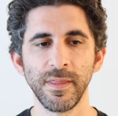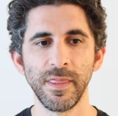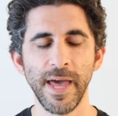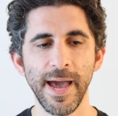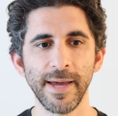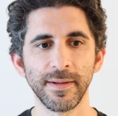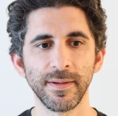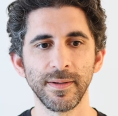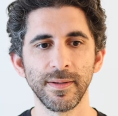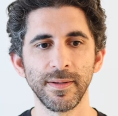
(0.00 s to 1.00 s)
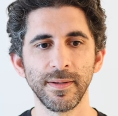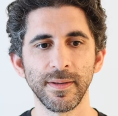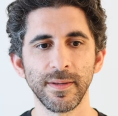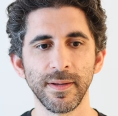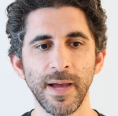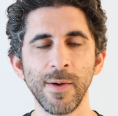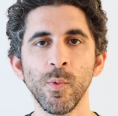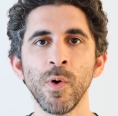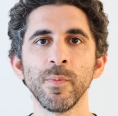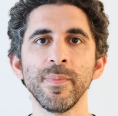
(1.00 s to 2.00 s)
that I
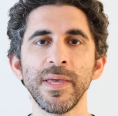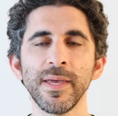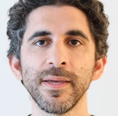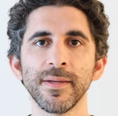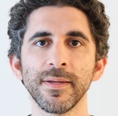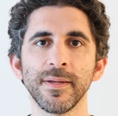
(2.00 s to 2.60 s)
won't be